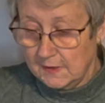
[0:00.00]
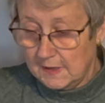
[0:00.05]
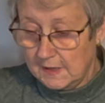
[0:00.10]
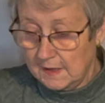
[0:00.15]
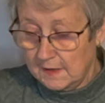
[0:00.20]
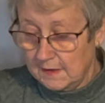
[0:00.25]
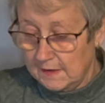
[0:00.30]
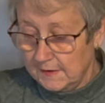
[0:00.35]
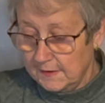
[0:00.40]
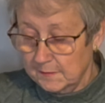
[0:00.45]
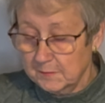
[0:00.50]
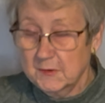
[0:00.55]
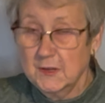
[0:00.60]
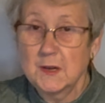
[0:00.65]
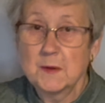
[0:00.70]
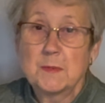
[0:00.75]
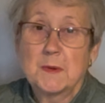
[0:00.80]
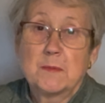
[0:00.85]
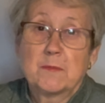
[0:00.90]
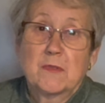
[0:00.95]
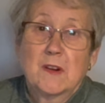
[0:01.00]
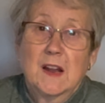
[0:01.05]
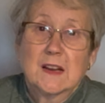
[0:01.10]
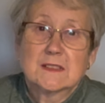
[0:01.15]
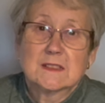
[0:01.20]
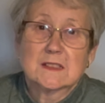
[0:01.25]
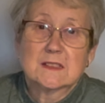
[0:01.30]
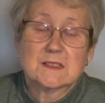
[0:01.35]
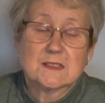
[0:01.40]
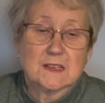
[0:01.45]
I'm going to be
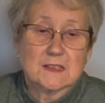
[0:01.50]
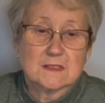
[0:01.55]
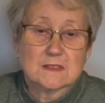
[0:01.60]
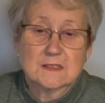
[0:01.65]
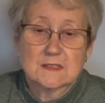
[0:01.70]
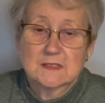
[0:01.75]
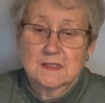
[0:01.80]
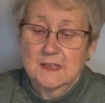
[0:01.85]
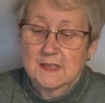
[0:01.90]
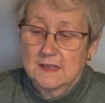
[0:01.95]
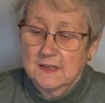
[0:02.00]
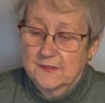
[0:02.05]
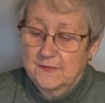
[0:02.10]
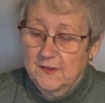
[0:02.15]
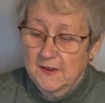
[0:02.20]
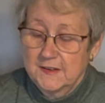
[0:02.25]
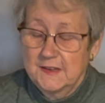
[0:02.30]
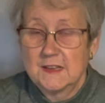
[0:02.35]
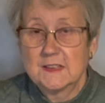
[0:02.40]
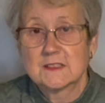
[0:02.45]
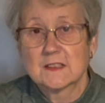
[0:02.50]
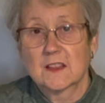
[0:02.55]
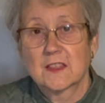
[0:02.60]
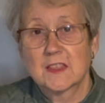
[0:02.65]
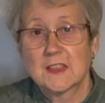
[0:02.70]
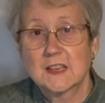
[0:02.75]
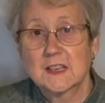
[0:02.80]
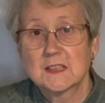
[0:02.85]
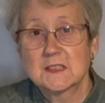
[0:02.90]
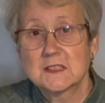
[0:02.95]
practicing to see if I need a
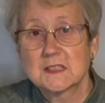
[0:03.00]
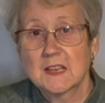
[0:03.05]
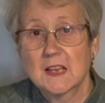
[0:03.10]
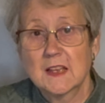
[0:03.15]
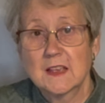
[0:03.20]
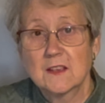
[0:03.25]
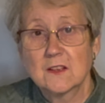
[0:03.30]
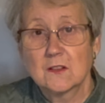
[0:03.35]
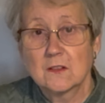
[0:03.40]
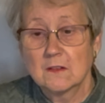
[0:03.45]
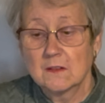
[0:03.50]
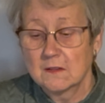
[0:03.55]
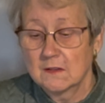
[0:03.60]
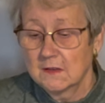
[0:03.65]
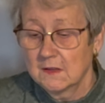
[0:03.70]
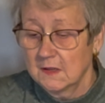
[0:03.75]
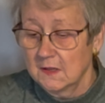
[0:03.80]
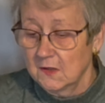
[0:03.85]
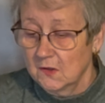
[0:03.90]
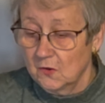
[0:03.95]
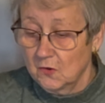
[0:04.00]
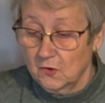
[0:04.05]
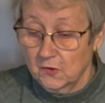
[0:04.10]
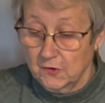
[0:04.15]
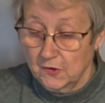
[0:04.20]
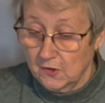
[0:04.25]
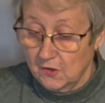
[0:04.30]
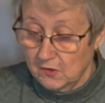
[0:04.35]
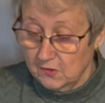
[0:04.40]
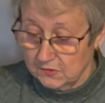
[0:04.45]
thicker tail or
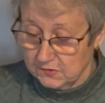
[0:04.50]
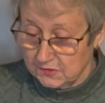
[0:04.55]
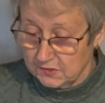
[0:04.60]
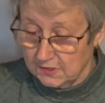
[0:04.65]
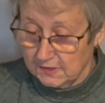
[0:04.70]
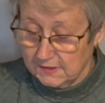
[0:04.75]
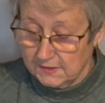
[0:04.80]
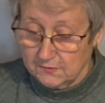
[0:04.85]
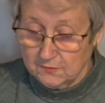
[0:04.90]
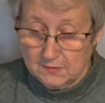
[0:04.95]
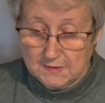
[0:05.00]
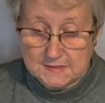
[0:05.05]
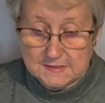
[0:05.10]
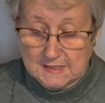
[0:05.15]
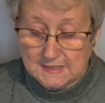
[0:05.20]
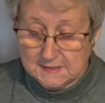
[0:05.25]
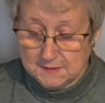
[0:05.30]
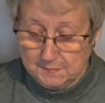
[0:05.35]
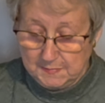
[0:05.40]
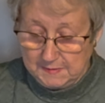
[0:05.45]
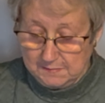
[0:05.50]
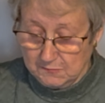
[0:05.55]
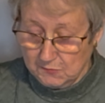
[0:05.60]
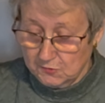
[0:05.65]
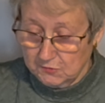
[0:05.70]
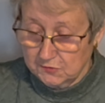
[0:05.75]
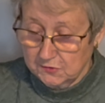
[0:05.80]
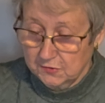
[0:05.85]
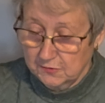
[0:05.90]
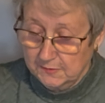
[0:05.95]
not. I can always add a bit
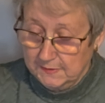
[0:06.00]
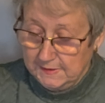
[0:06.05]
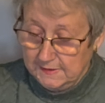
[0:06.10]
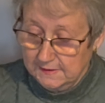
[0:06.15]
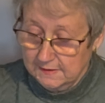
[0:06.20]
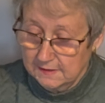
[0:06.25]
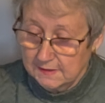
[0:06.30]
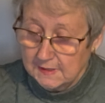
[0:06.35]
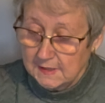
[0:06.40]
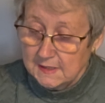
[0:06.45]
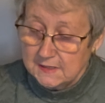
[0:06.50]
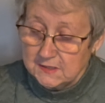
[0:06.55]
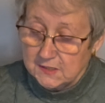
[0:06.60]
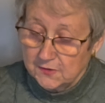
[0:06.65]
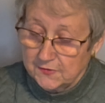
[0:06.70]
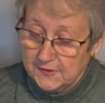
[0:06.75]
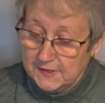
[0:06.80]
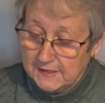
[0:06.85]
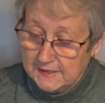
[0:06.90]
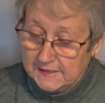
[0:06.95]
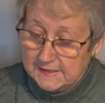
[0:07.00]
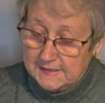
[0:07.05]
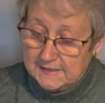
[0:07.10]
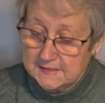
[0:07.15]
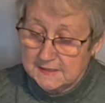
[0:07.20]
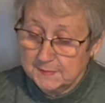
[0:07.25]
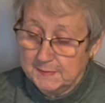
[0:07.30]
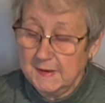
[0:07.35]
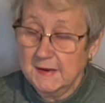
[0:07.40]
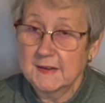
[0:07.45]
more to it. Don't think it
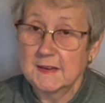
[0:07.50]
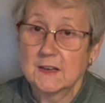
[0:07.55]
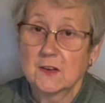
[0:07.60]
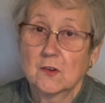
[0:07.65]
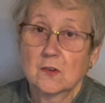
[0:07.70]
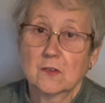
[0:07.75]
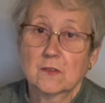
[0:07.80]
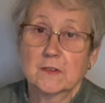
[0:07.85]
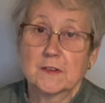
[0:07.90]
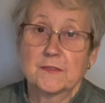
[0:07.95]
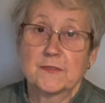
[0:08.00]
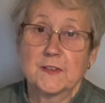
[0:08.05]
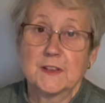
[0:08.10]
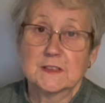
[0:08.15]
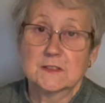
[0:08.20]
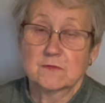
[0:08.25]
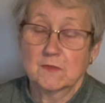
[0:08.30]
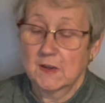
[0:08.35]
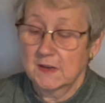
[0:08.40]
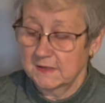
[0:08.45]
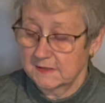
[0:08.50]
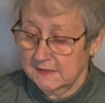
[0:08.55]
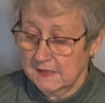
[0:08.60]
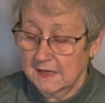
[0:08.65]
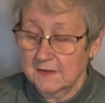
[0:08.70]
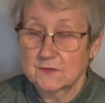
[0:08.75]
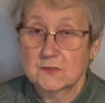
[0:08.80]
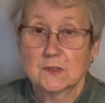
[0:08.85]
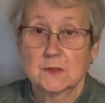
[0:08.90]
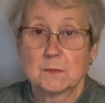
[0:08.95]
needs to be any longer. It fits right
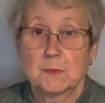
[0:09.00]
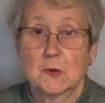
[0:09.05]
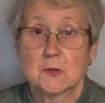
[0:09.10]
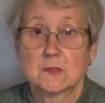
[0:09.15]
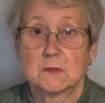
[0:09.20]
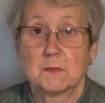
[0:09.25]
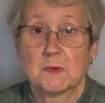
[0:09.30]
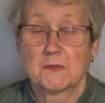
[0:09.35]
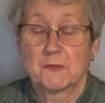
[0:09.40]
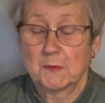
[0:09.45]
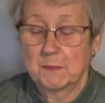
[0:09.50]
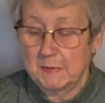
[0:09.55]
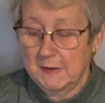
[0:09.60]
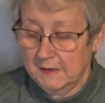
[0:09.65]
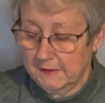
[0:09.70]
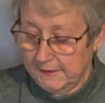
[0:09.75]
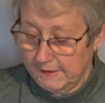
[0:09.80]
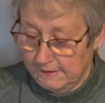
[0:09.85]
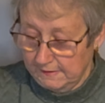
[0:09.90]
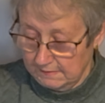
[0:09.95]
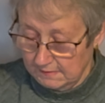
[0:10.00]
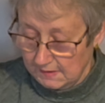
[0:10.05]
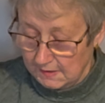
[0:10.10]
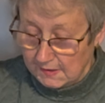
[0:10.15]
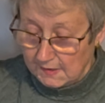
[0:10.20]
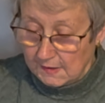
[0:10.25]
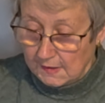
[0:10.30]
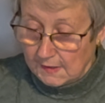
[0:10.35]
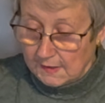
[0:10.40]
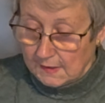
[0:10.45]
down to the bottom of the bucket,
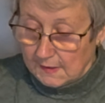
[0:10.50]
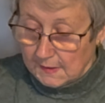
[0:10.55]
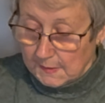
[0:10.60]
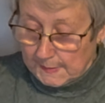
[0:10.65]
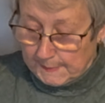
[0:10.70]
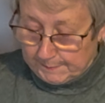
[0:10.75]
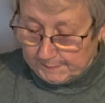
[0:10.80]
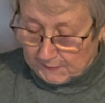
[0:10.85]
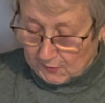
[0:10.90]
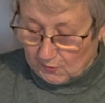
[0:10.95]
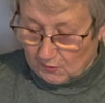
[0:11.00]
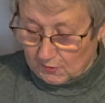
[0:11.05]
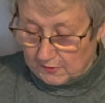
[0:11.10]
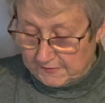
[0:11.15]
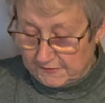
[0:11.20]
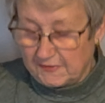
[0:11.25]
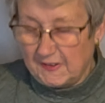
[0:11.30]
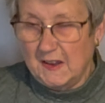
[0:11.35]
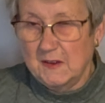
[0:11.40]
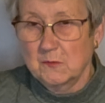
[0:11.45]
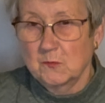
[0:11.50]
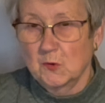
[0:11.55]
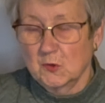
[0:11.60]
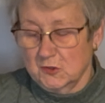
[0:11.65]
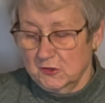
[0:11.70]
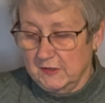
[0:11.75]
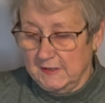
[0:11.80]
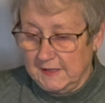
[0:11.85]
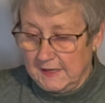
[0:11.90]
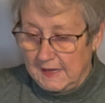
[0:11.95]
or in fact
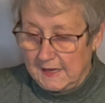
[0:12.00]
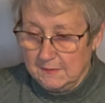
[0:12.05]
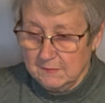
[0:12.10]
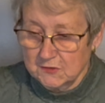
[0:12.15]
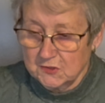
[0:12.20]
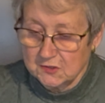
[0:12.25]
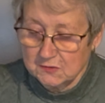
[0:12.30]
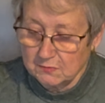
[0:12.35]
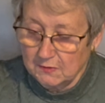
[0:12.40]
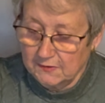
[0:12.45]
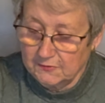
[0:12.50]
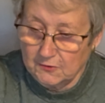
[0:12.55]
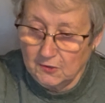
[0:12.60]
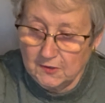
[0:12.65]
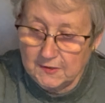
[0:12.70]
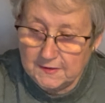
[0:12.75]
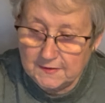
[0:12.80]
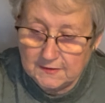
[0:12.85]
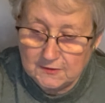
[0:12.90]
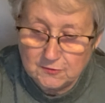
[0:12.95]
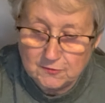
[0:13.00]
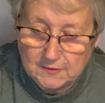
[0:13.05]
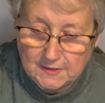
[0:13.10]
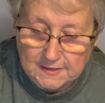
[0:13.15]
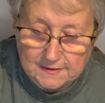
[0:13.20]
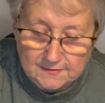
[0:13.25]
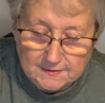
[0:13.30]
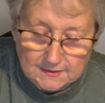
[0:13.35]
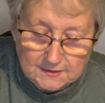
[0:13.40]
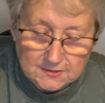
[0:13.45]
watering can, which is what I've got in
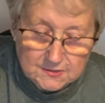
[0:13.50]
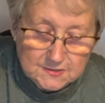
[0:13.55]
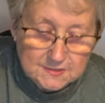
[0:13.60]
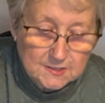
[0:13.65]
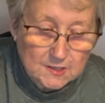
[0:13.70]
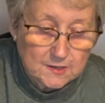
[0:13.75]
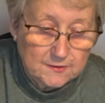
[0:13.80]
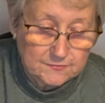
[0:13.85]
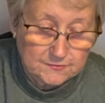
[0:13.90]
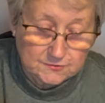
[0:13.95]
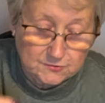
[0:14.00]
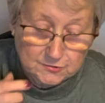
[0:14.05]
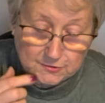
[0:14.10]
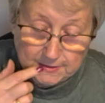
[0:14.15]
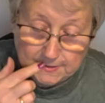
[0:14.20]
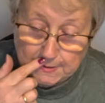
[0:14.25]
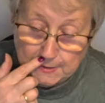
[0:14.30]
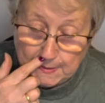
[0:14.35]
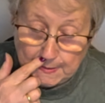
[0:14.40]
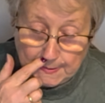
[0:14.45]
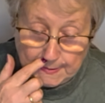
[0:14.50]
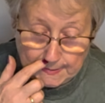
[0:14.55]
the conservatory.